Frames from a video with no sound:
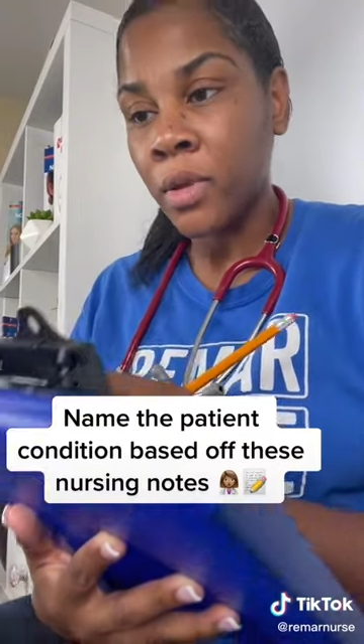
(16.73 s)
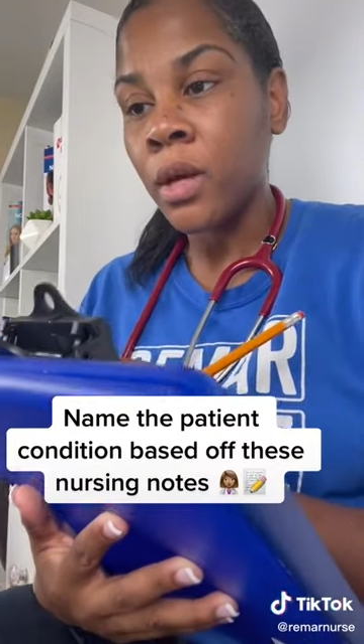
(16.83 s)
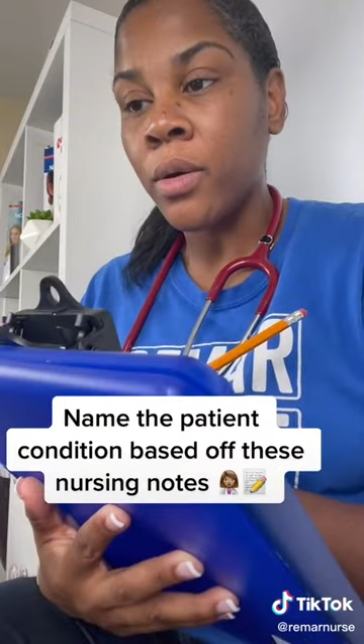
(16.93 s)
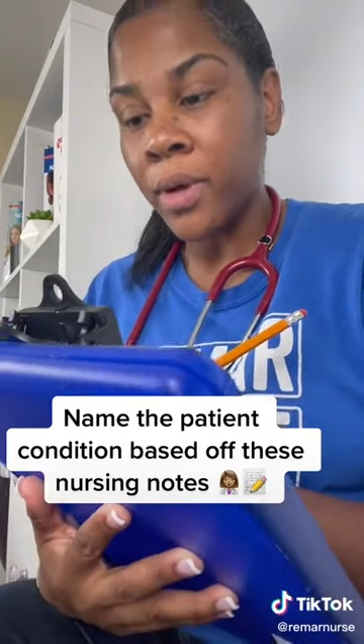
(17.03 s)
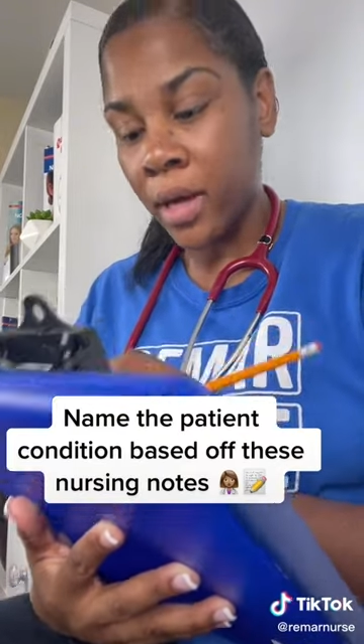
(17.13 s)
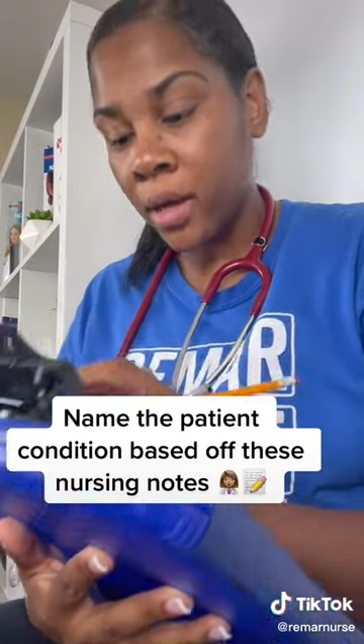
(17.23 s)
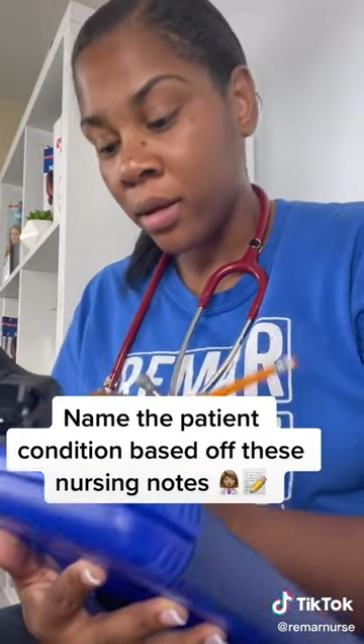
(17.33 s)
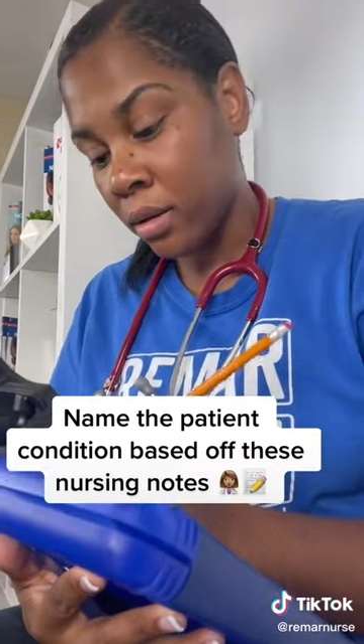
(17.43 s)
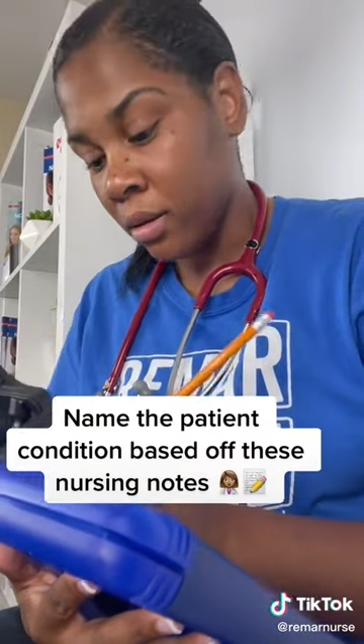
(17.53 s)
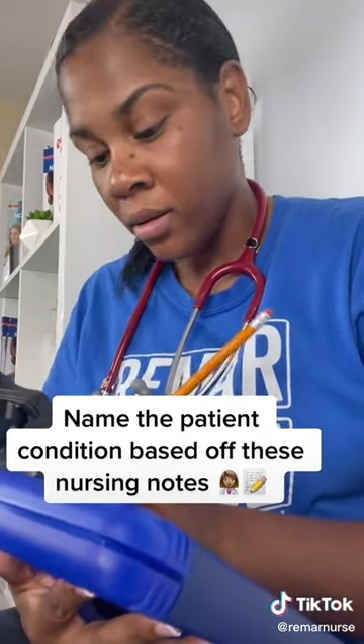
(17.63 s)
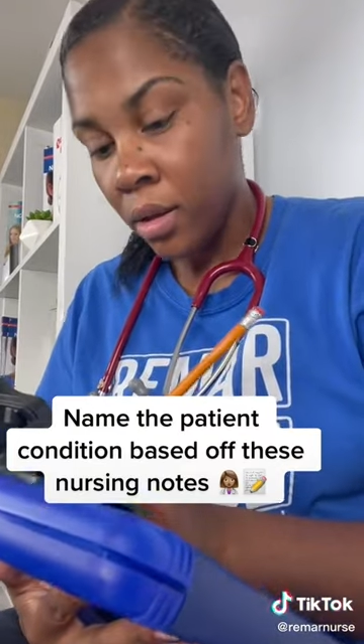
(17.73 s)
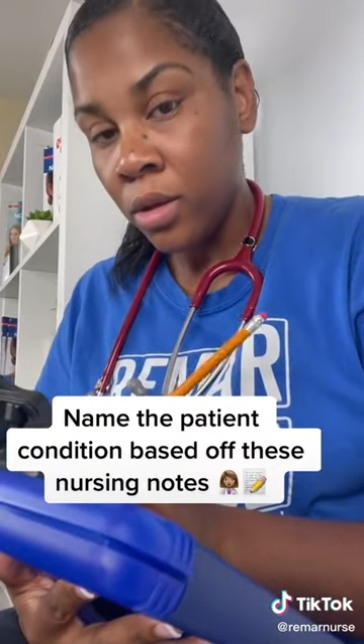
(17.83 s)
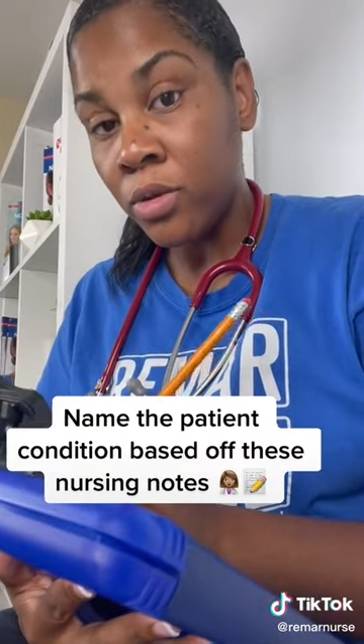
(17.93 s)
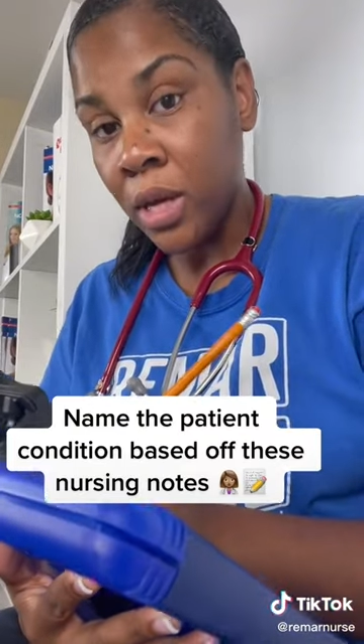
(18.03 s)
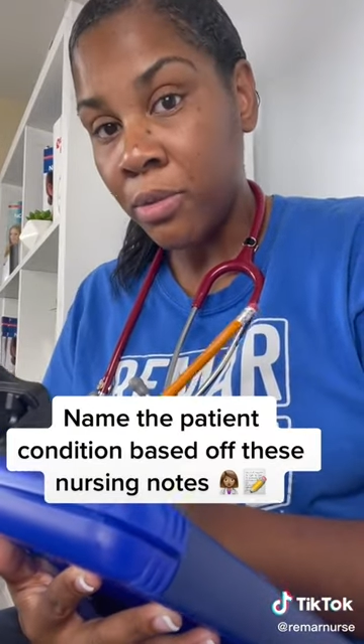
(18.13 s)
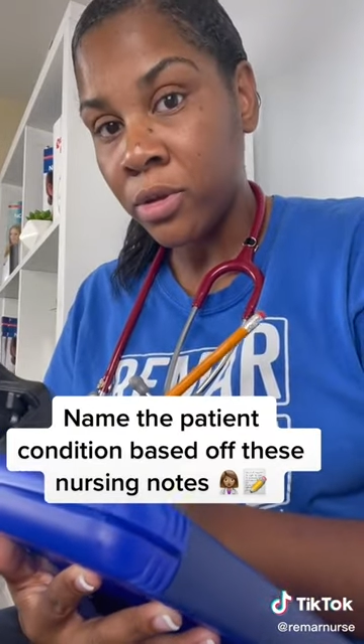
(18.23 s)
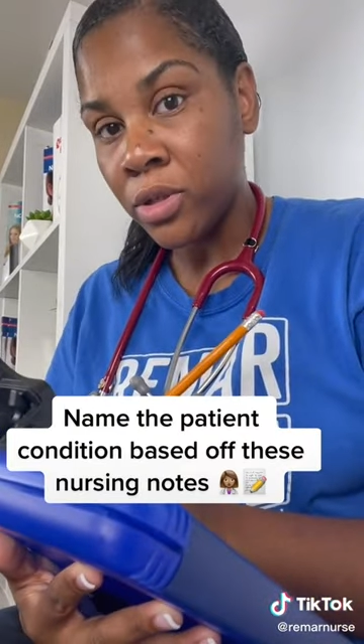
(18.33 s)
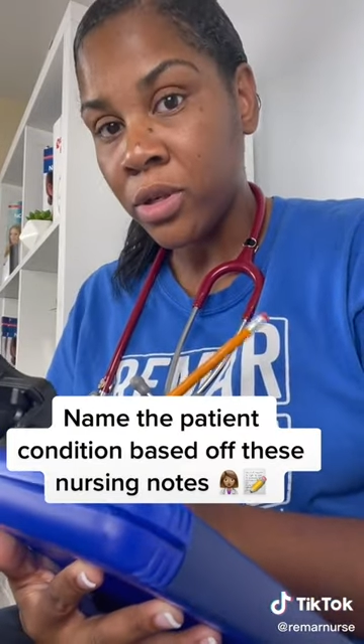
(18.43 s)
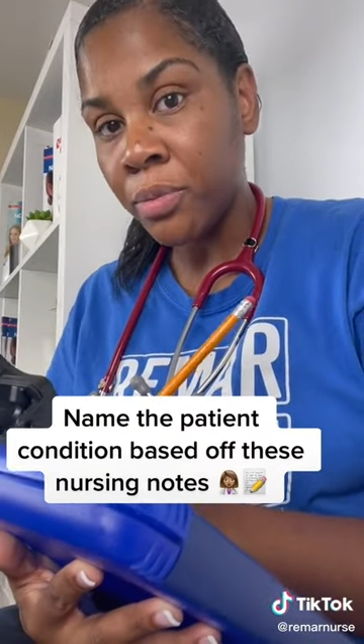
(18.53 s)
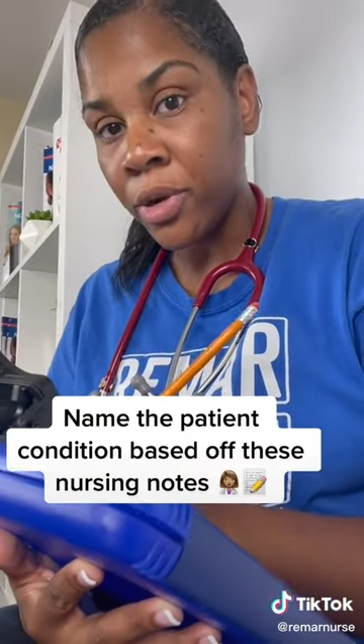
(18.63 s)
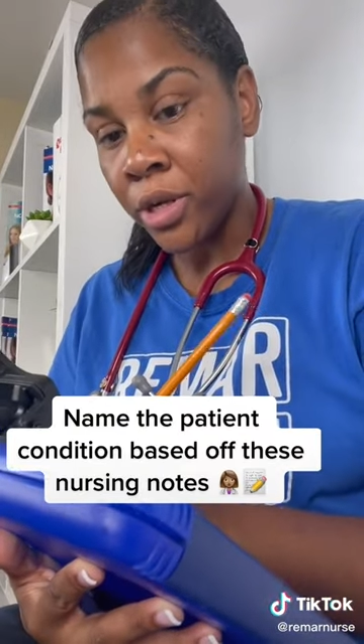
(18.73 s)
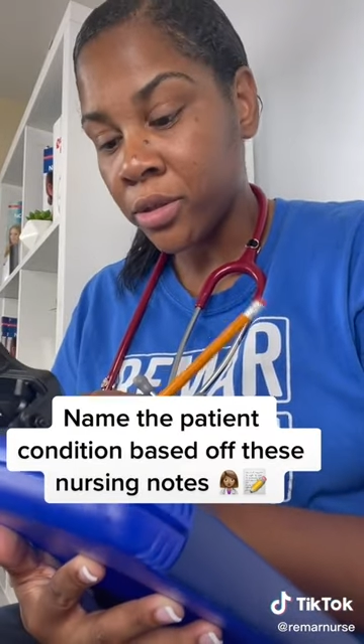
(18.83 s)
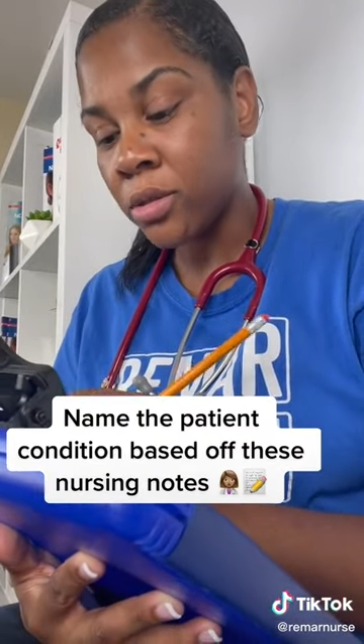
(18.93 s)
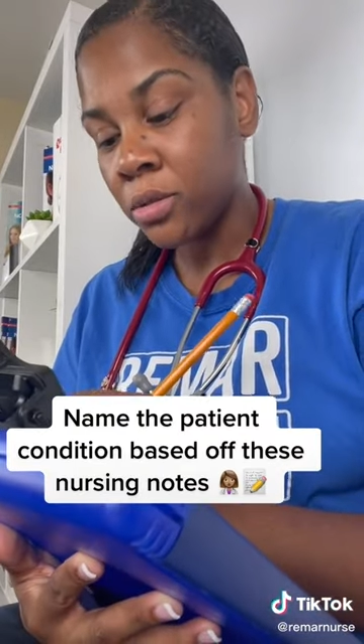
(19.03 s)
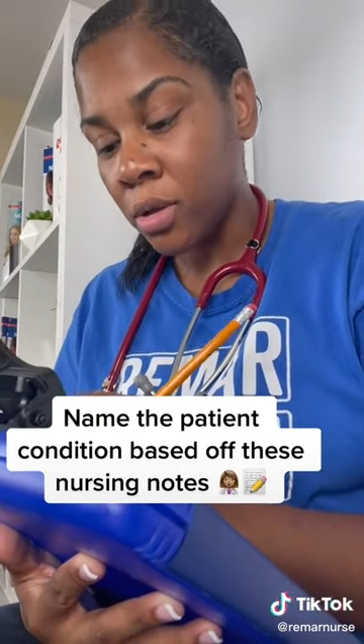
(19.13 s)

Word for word: Okay, you keep those in your purse.